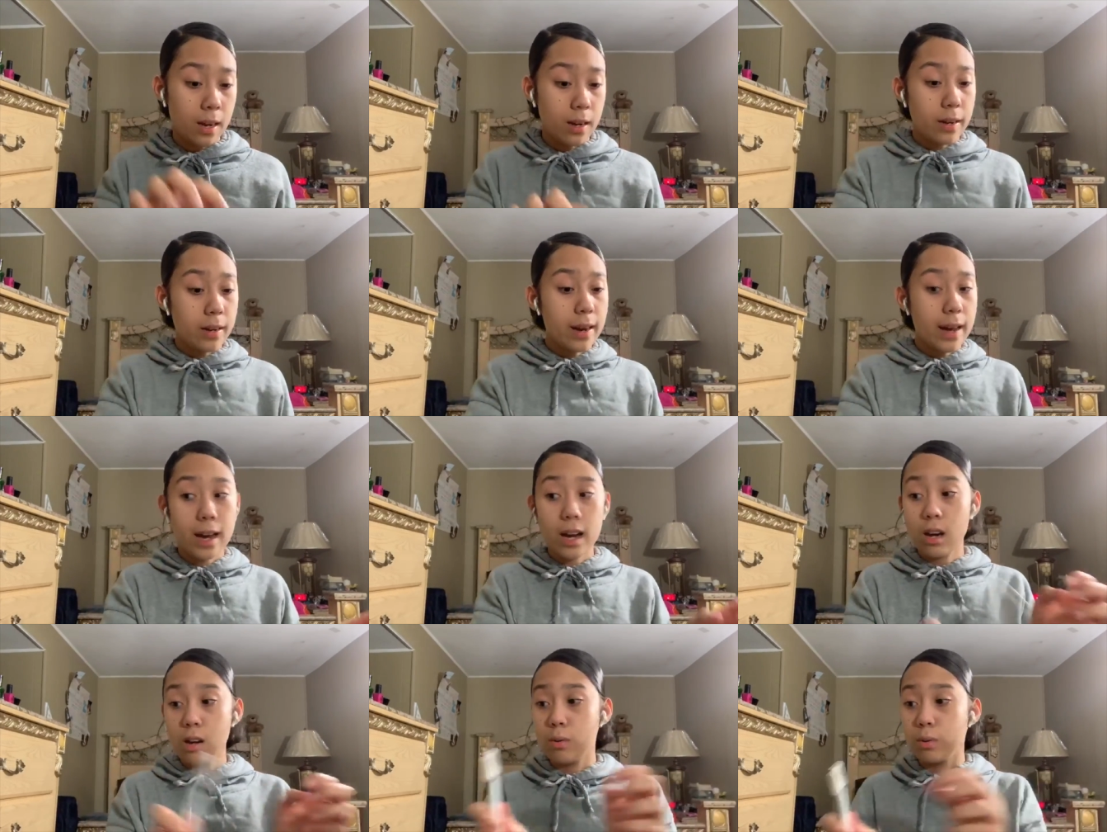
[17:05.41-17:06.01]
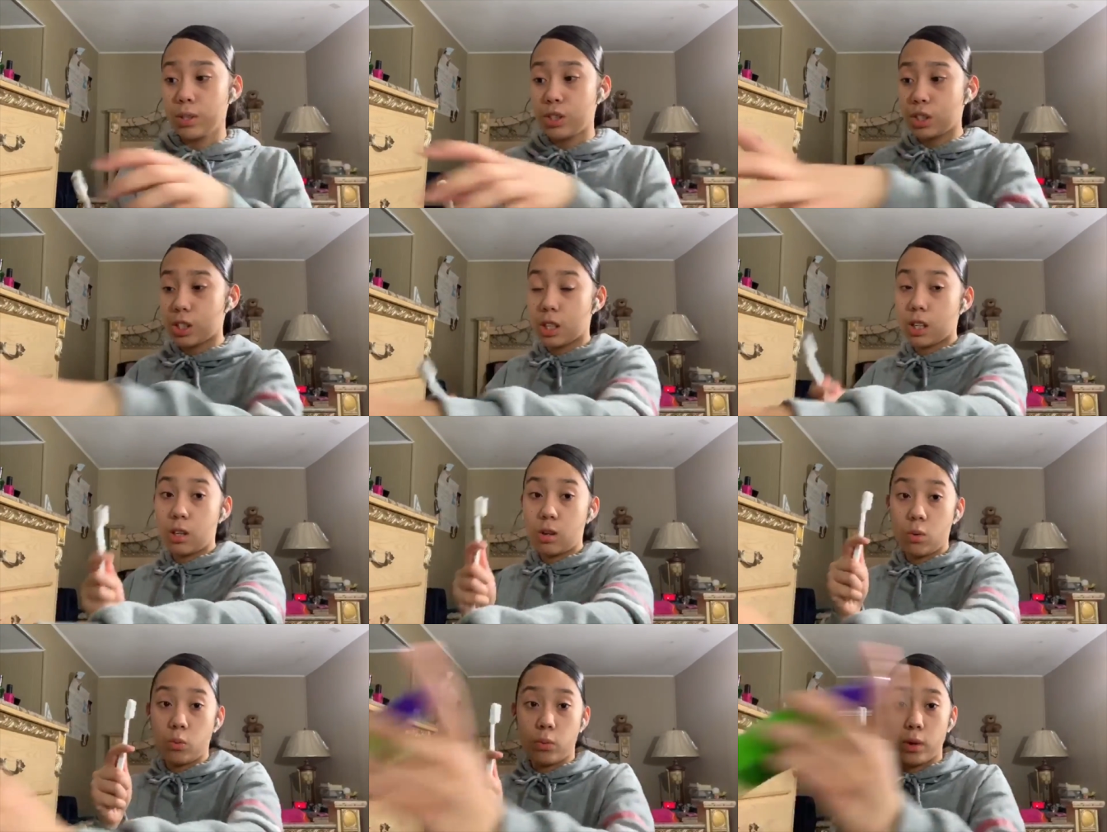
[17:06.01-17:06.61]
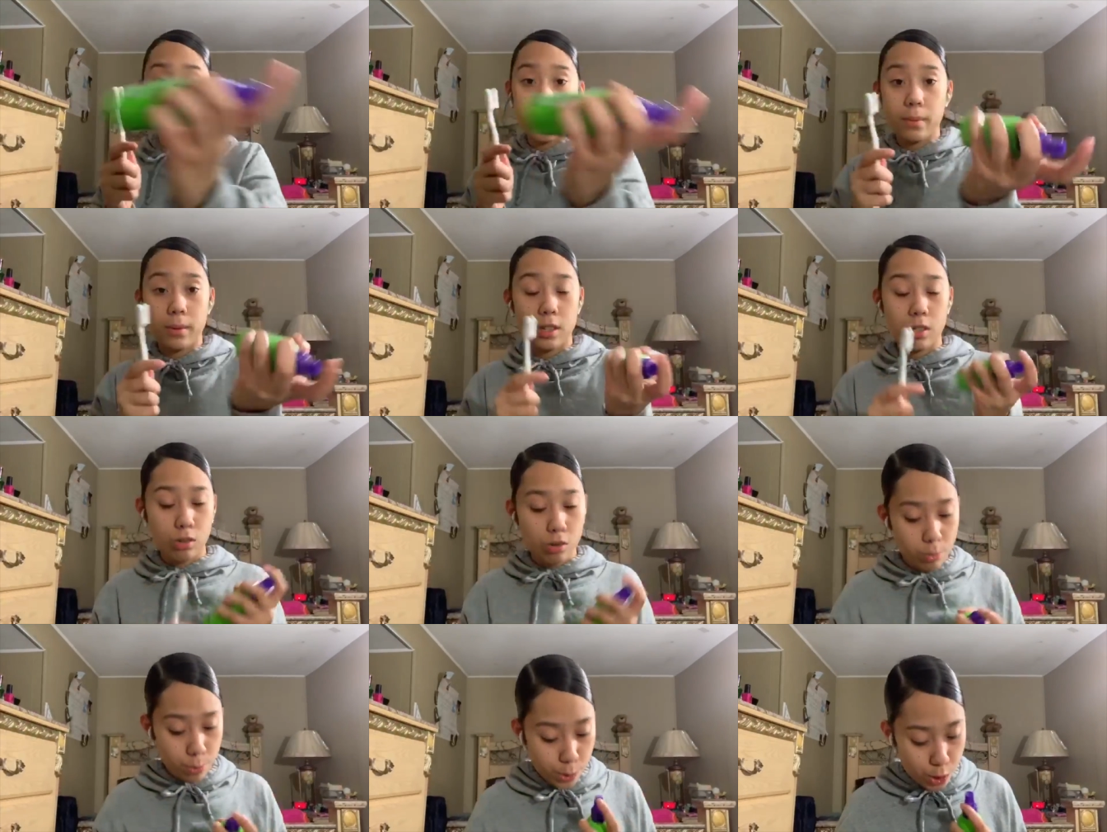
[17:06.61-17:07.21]
Now we're just gonna wet our
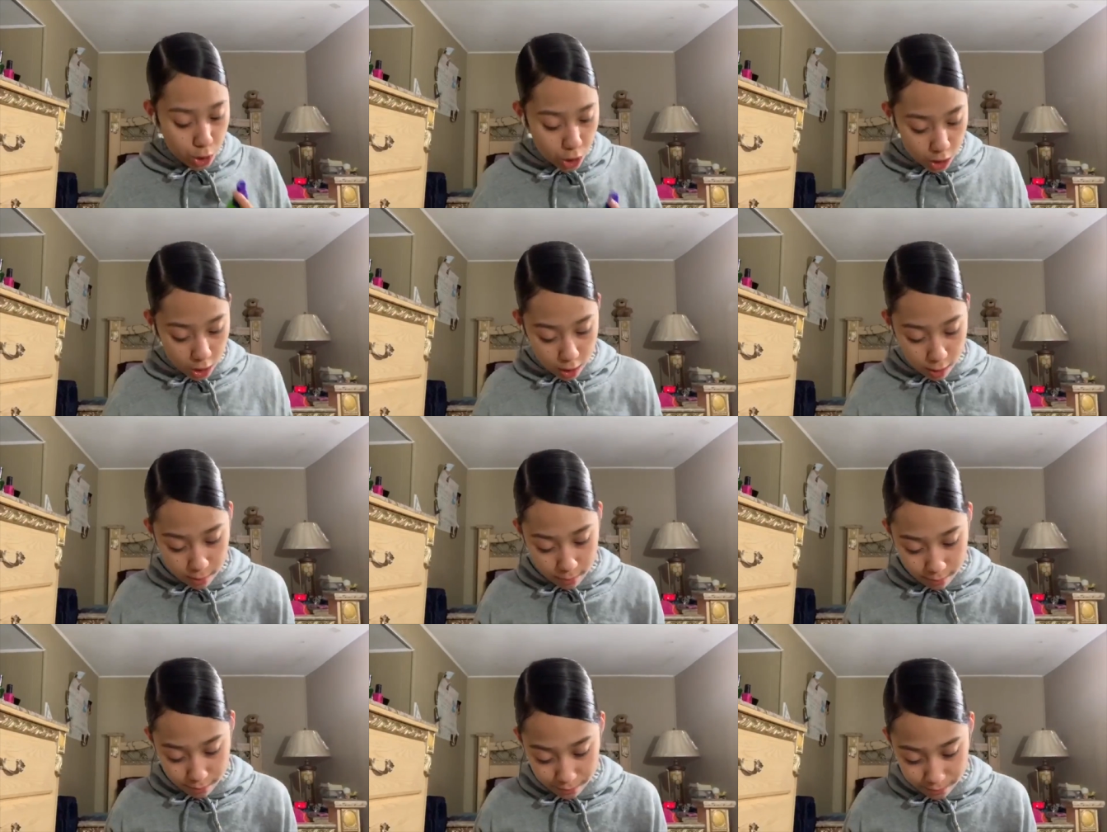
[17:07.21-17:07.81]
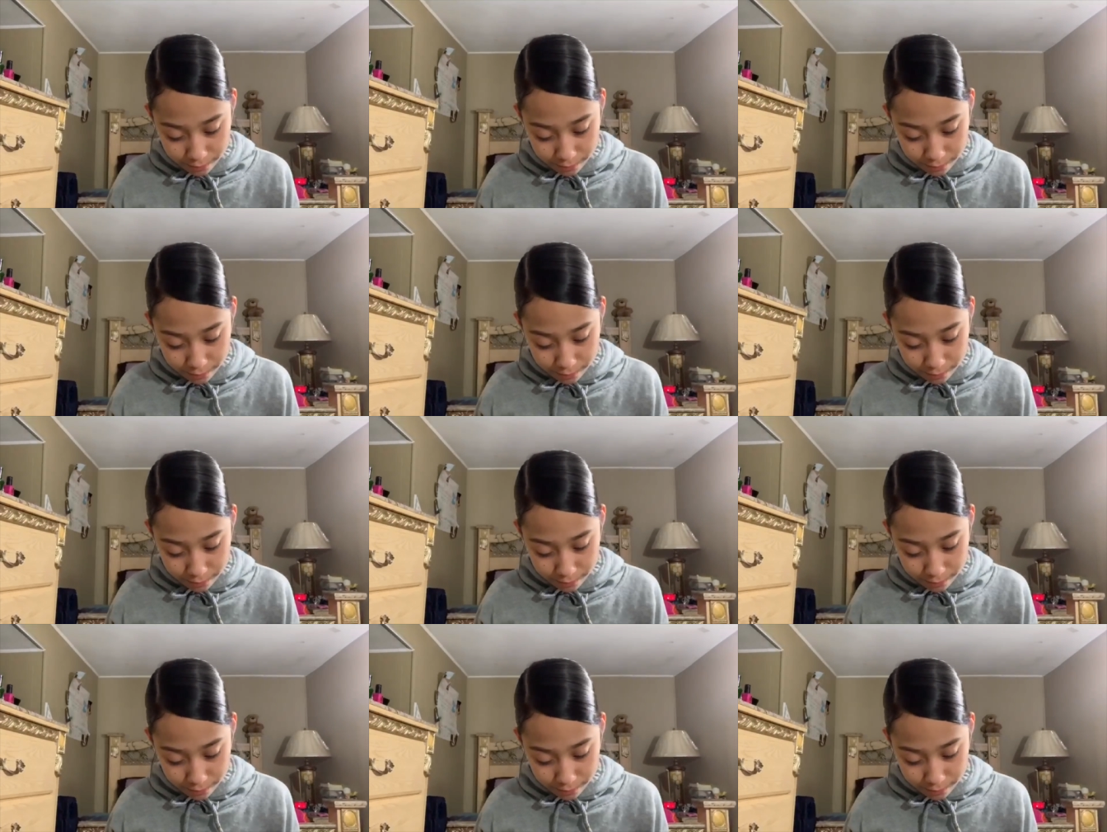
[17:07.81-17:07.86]
toothbrush again.